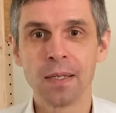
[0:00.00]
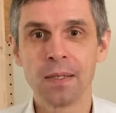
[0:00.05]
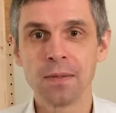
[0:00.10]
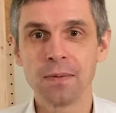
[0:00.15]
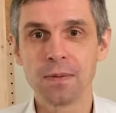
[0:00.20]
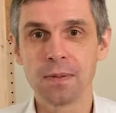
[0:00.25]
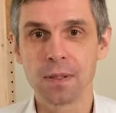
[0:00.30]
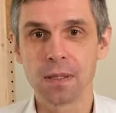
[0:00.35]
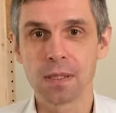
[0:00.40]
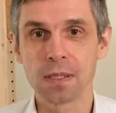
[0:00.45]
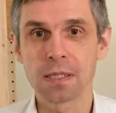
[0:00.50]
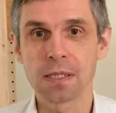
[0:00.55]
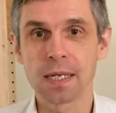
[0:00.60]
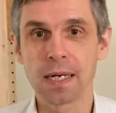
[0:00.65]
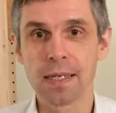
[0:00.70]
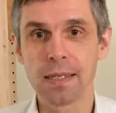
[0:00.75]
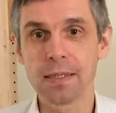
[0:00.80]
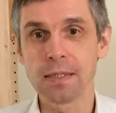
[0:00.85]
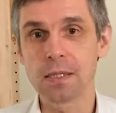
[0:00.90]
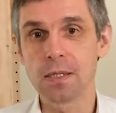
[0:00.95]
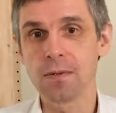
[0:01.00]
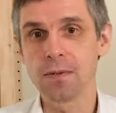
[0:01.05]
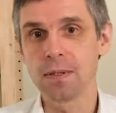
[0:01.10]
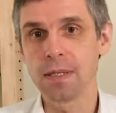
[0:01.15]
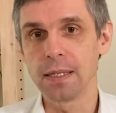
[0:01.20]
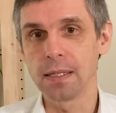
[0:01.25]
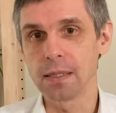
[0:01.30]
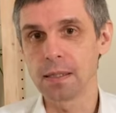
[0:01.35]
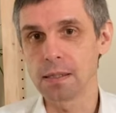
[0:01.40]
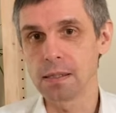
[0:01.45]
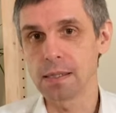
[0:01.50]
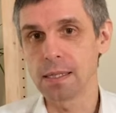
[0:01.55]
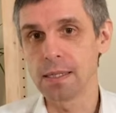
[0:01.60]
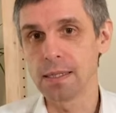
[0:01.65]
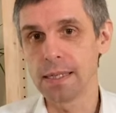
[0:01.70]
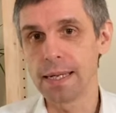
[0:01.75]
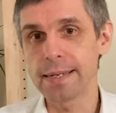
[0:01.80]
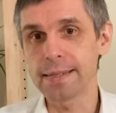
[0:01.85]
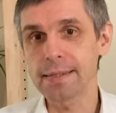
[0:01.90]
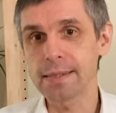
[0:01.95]
with sides of lengths
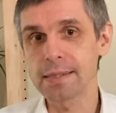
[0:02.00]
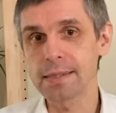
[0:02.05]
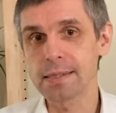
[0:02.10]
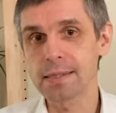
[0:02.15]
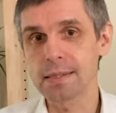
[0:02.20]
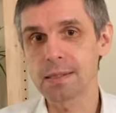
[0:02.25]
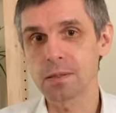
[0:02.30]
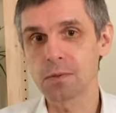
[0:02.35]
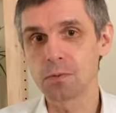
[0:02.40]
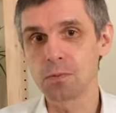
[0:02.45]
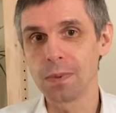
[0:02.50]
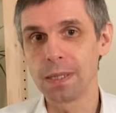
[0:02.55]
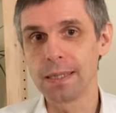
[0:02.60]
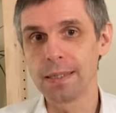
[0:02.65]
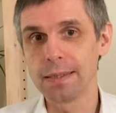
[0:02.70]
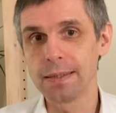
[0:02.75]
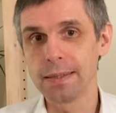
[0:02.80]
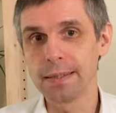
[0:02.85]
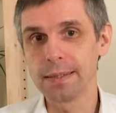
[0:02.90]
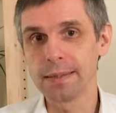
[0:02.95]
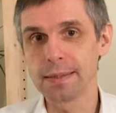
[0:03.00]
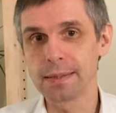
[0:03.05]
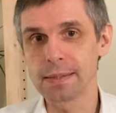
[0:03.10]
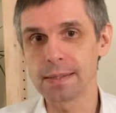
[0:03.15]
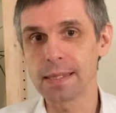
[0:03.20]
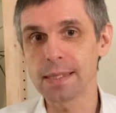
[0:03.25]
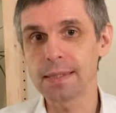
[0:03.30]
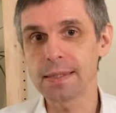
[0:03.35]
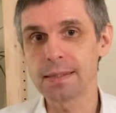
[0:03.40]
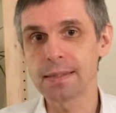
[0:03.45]
Lx, y, and z,